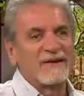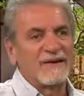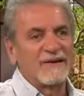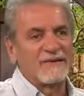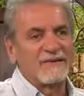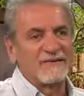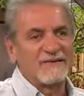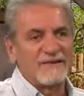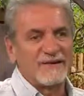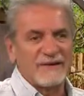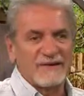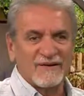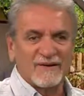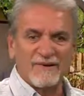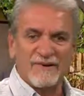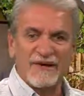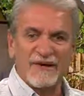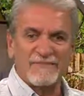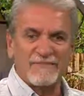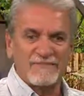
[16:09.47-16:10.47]
they do it and they go,
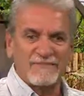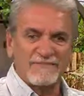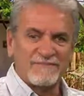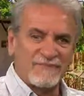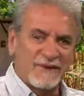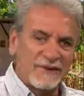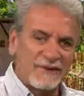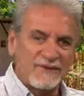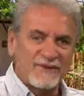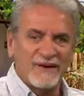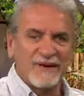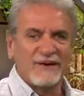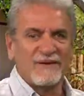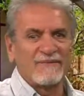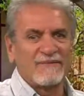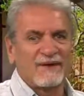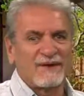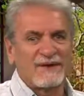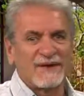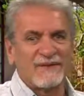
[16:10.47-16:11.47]
okay, by the way,
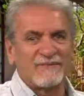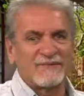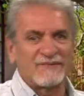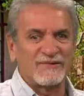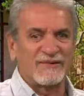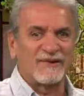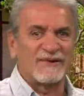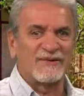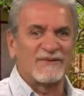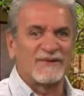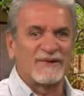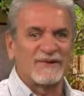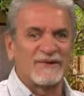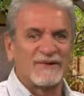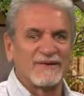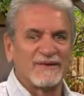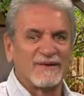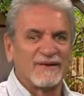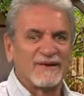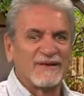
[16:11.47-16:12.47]
we're gonna have a show,
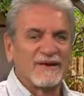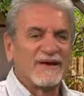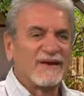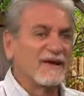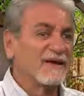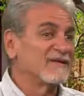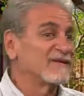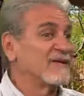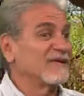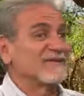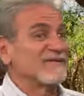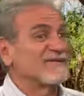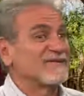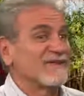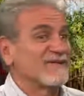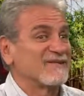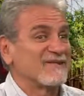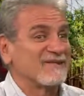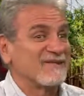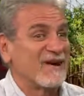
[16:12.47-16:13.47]
and in such and
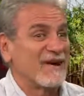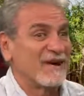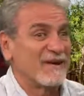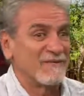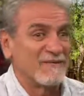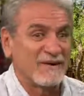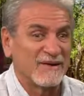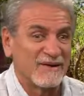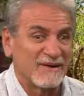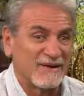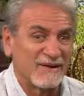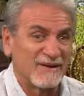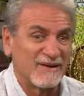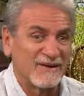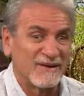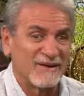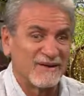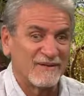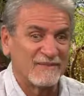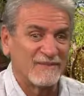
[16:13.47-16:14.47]
such a time.
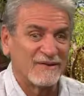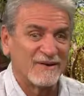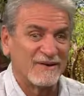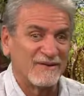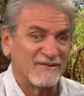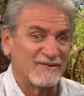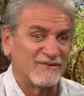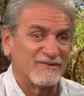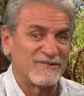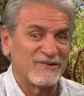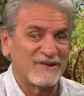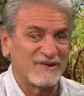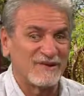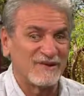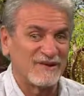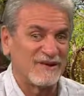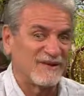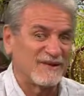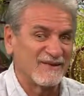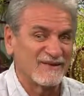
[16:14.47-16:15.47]
It'll be
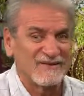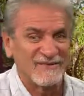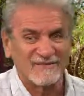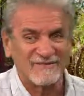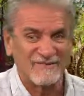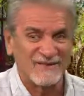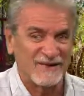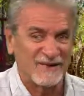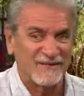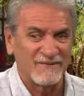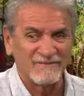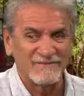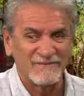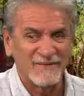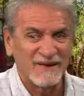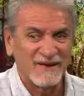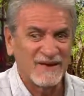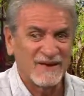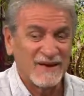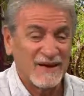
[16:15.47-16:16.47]
shortly, and
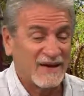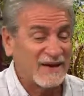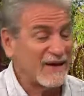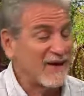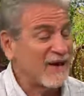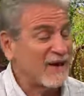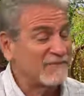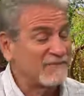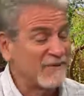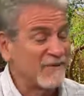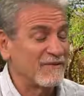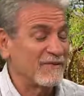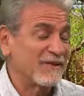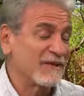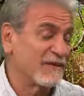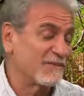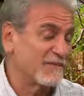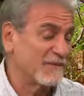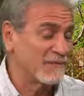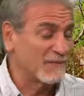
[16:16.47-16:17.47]
in a half hour you
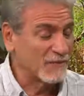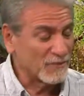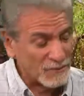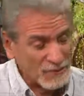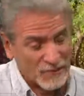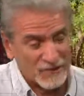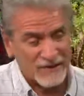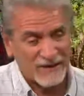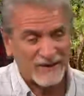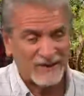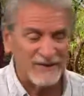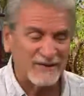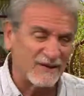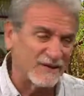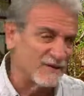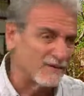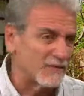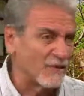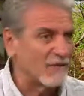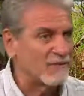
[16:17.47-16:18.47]
give them the warning, and
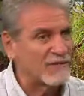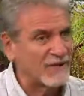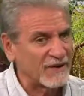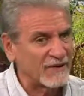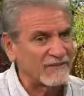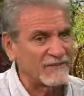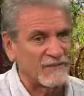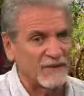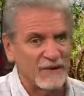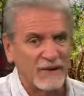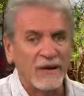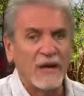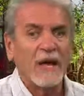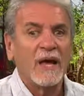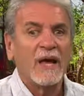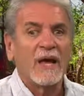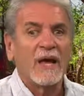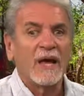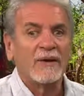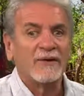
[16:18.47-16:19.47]
then they're all ready for it.
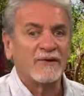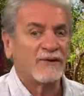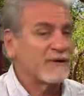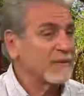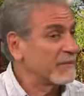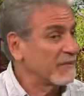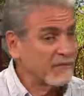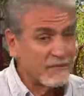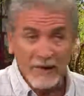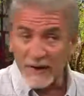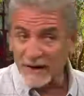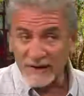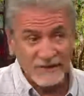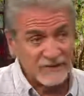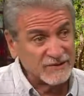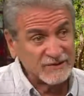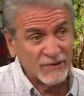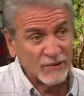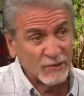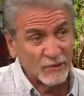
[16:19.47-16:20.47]
Don't get me wrong, it
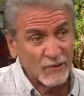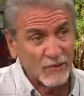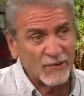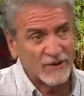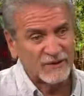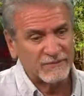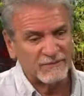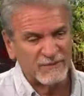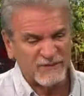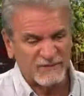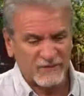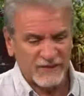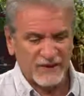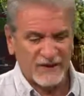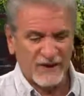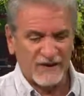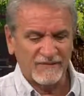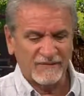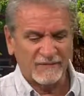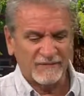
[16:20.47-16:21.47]
still worked, but if you
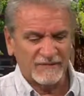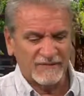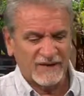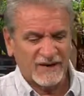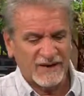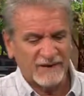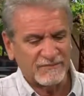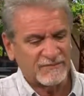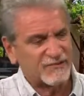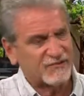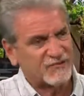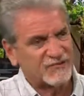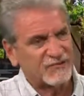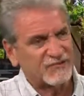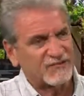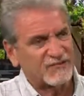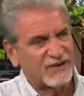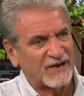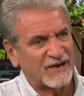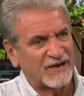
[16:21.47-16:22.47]
gave them time to
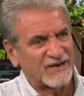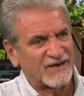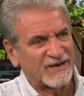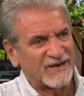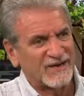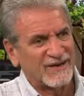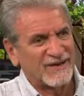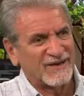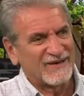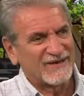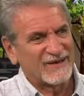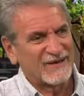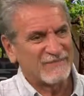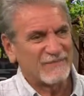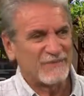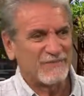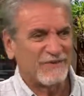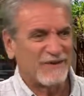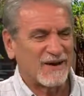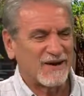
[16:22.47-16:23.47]
chit-chat, then
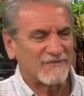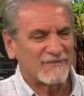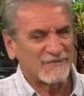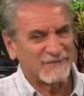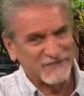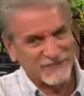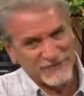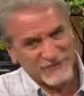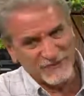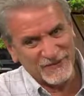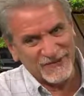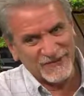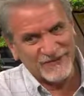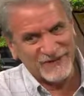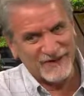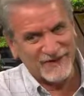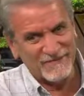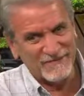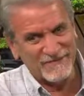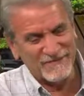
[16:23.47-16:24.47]
people have a few in
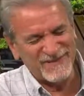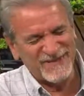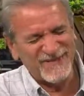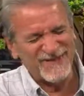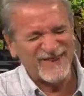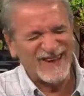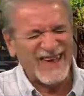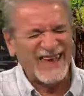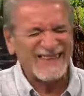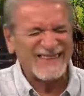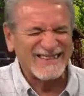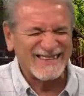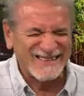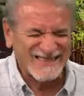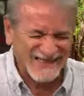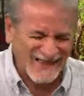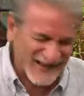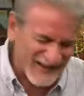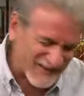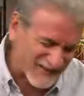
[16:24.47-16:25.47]
them. You hate to
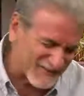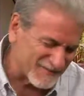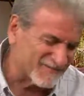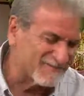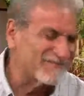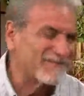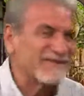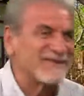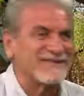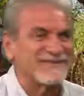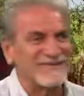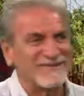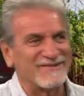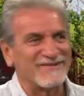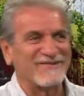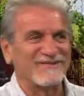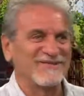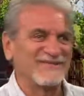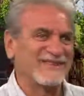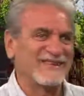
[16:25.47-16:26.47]
say it, but it's
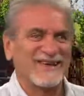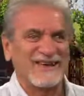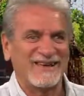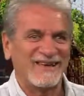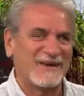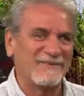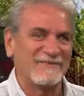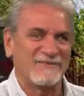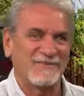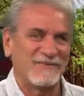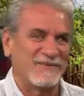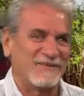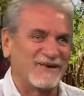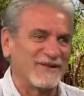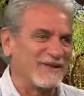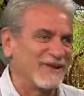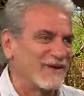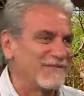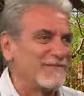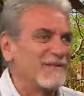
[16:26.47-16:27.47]
true. And they have a few
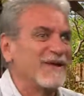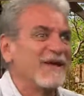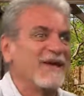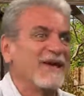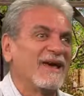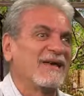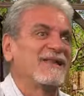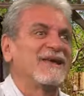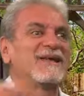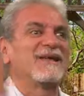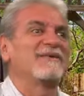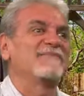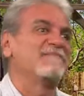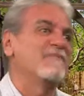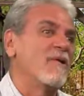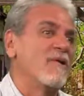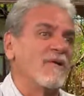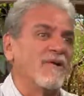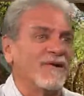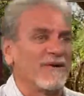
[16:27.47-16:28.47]
in them, and they give
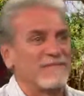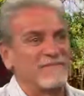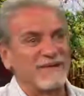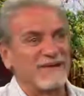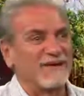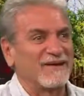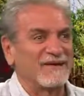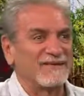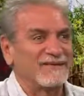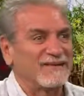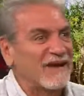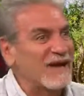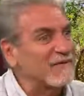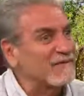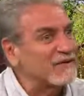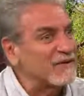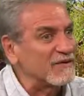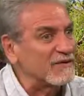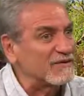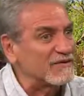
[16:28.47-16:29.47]
more because they're
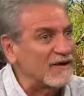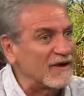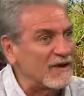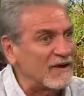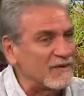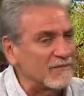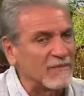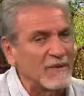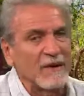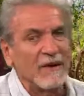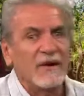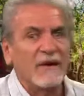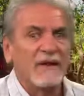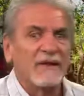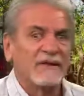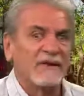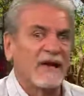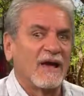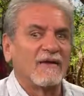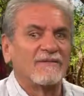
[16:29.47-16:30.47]
having a good time.
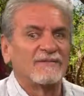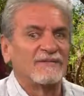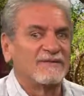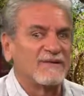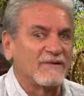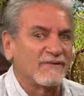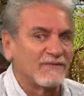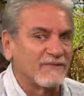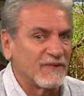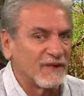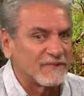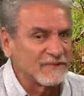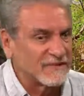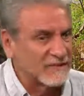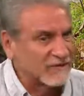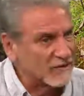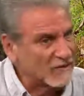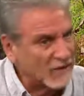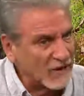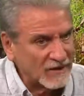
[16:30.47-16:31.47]
They haven't seen friends
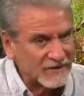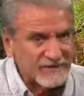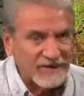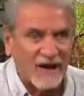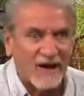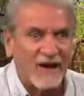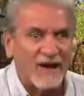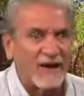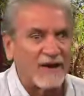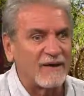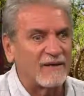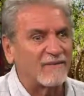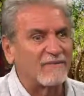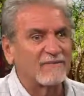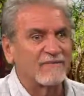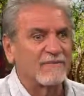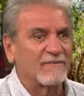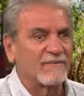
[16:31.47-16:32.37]
in a long time.